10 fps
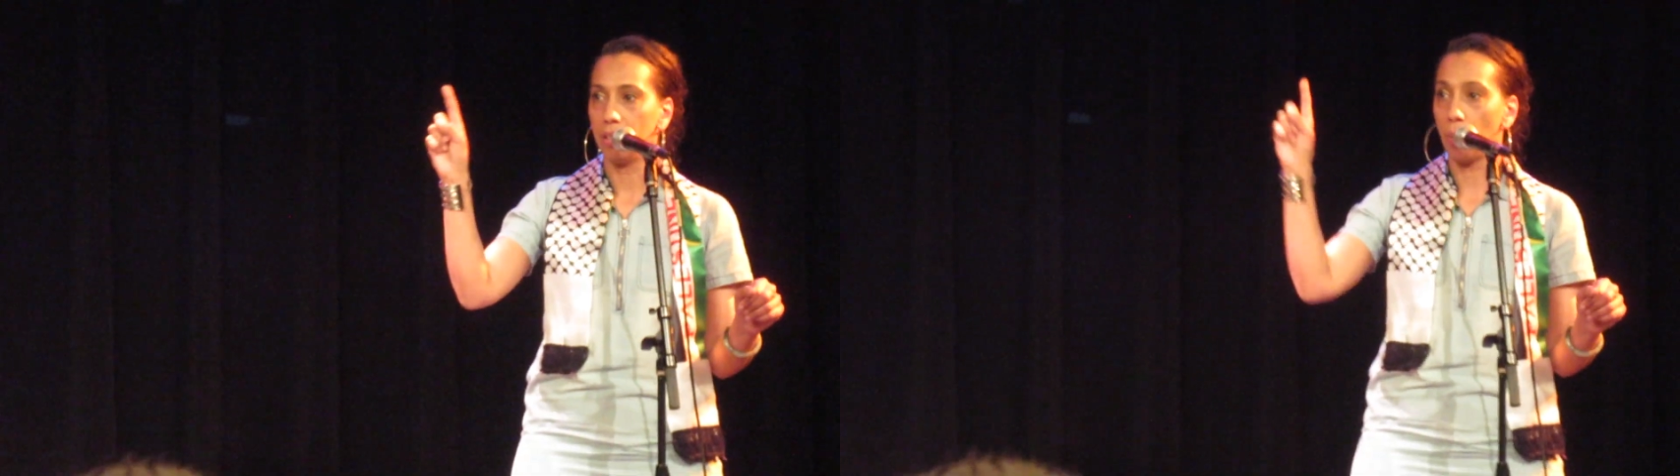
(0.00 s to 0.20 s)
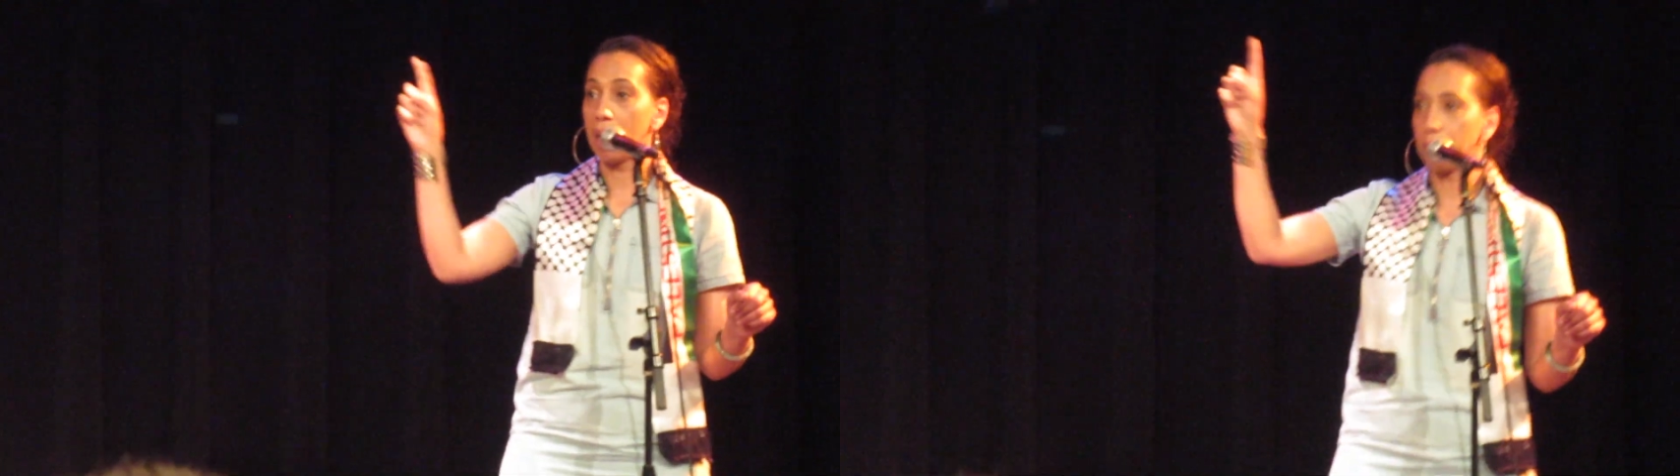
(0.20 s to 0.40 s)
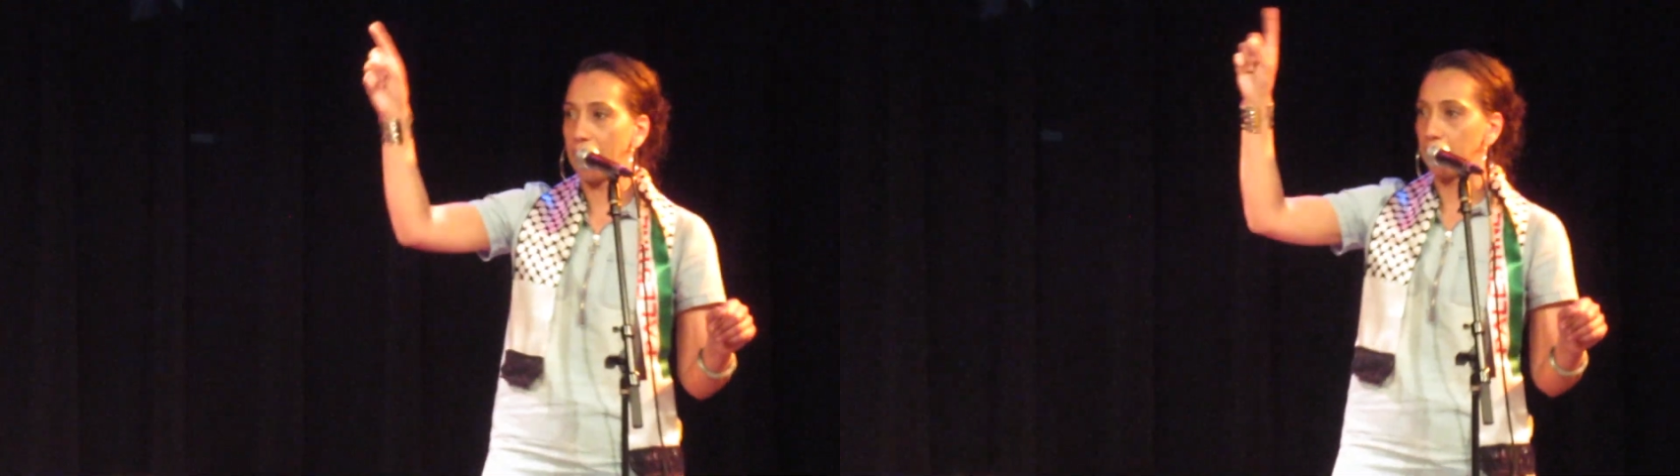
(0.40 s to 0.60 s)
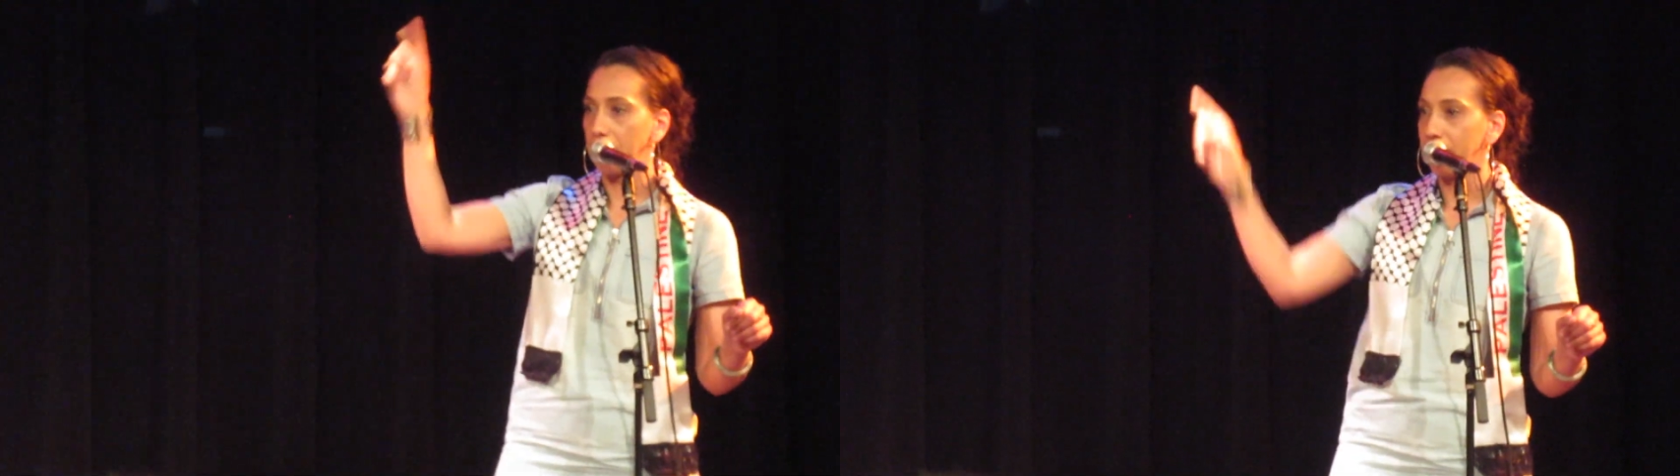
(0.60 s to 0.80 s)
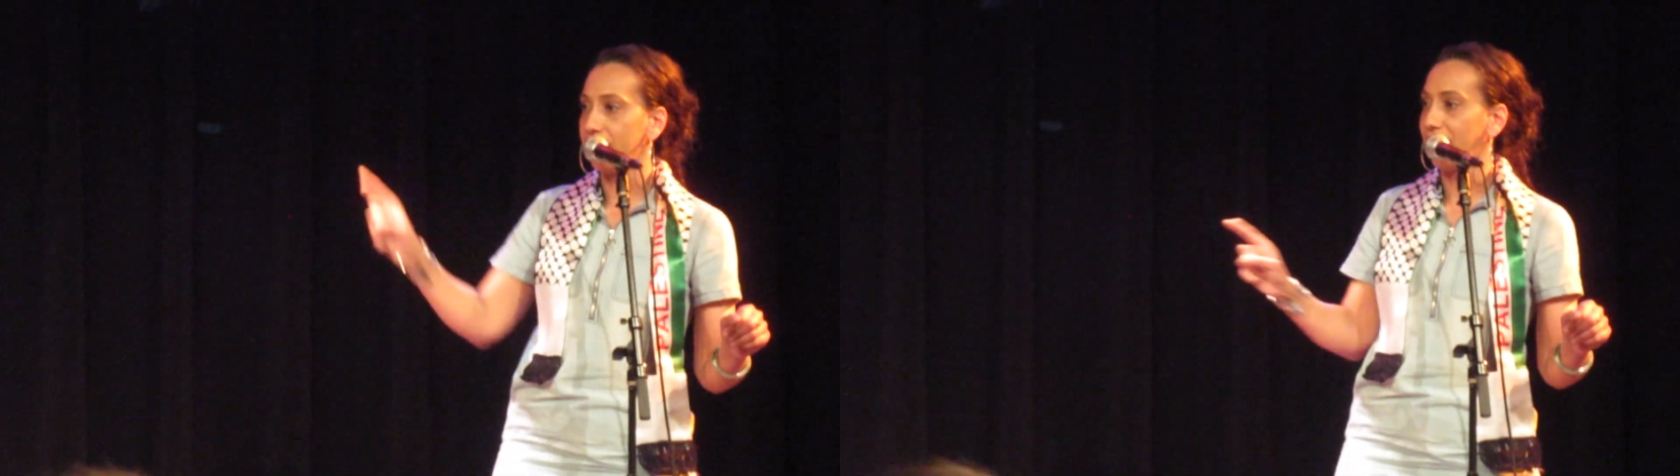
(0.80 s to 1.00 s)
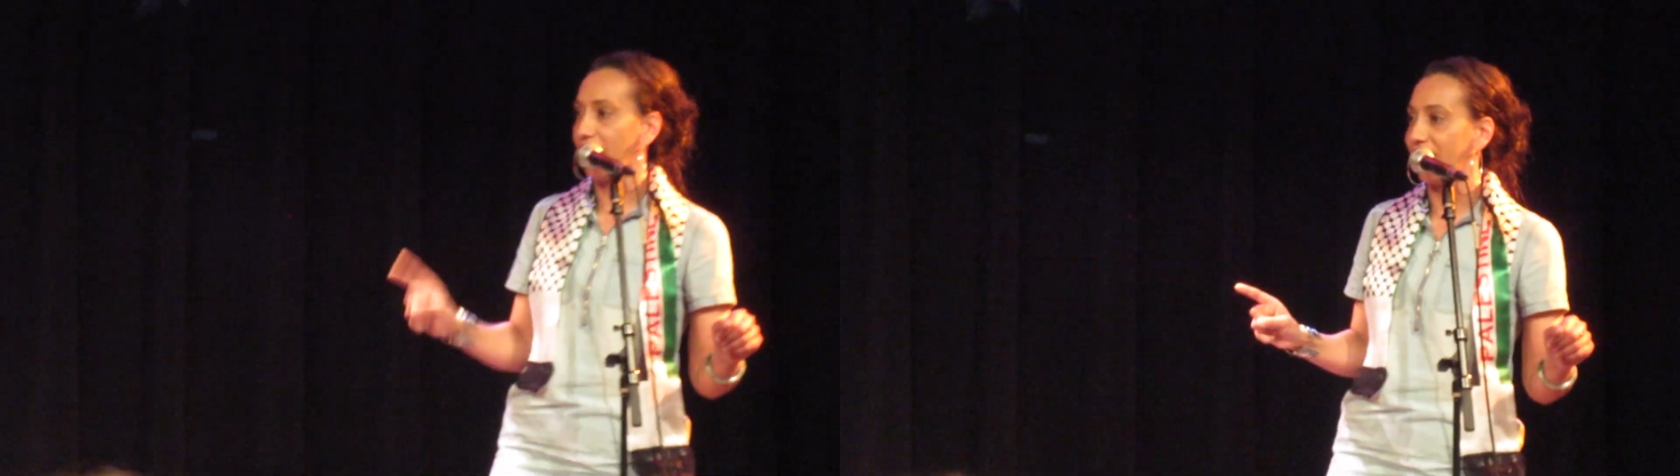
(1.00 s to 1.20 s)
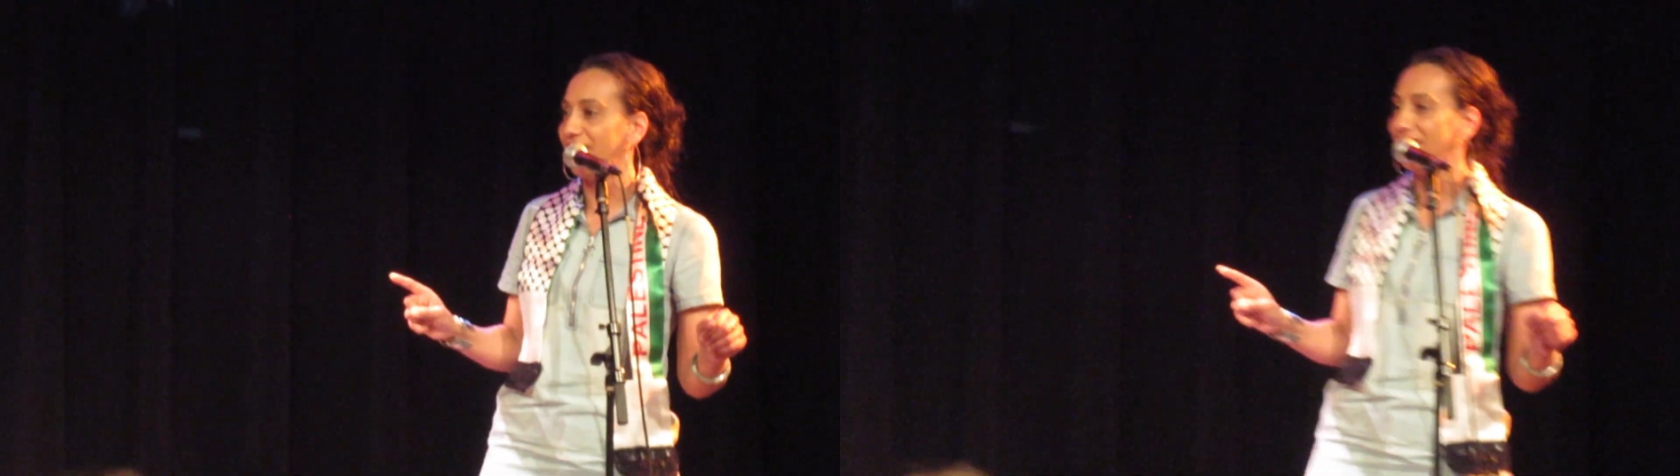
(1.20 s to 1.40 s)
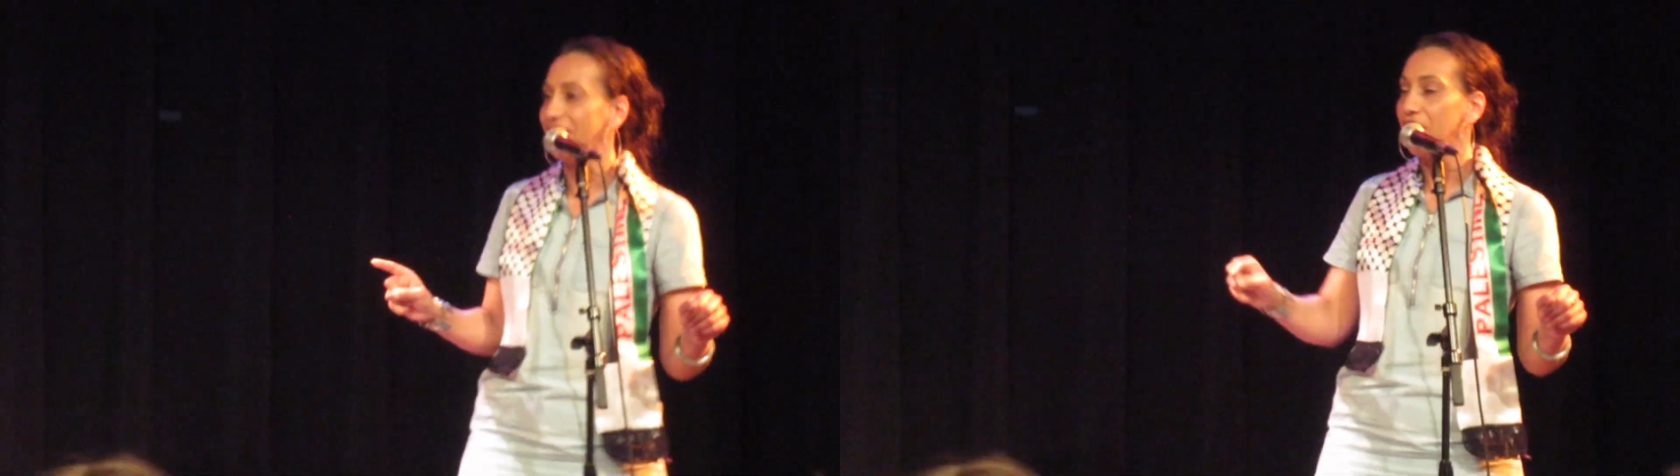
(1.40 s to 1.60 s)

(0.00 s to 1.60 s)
white man-made, A.